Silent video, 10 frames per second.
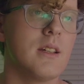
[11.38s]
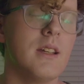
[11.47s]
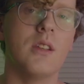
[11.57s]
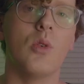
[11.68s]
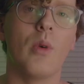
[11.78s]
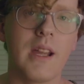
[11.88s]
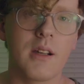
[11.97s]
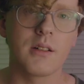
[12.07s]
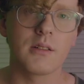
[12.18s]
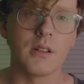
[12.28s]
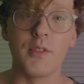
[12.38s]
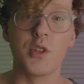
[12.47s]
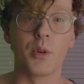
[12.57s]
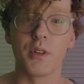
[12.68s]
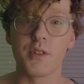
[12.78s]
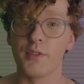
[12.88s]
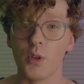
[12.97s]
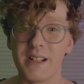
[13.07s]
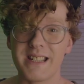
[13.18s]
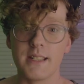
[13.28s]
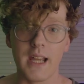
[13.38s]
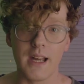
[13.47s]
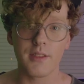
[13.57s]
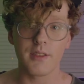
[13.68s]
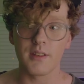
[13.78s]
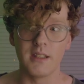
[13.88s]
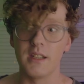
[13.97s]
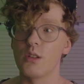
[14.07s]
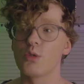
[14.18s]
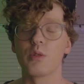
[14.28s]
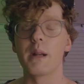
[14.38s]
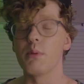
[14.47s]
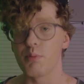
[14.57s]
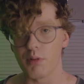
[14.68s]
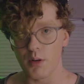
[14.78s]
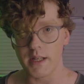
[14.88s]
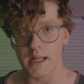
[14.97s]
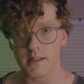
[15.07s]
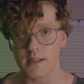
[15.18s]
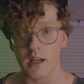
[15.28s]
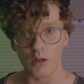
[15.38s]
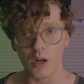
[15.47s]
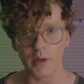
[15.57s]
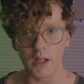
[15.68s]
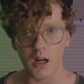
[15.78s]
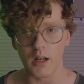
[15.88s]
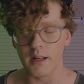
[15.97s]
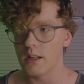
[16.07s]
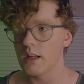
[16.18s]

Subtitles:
in the wake of George Floyd's death and the incredible protests that are going on,